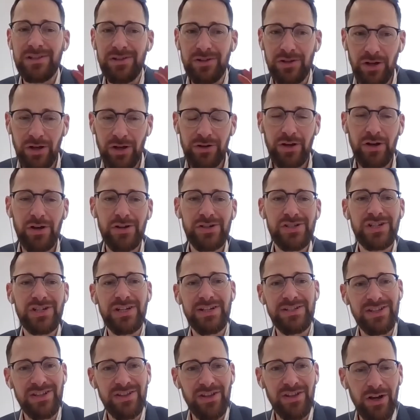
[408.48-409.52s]

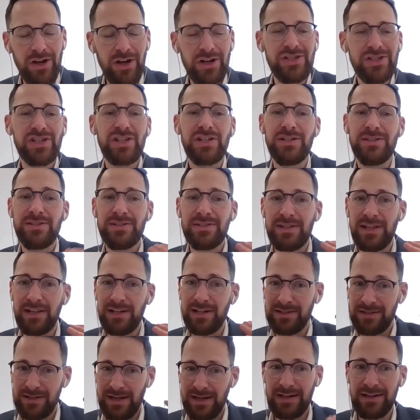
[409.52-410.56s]
non-Hodgkin's and the Hodgkin's, and
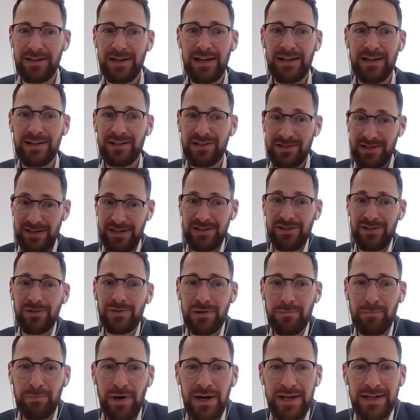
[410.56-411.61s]
you
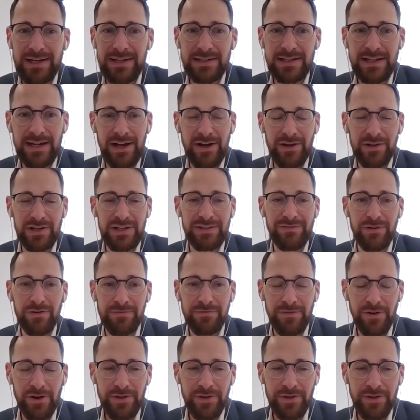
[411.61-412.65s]
can break it down even
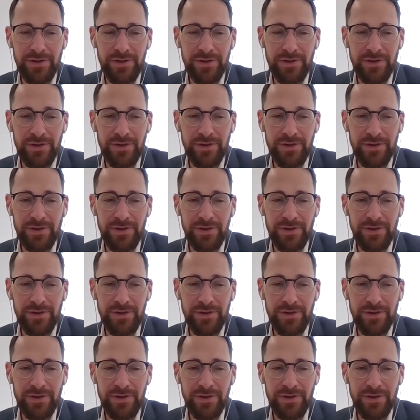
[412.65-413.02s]
further.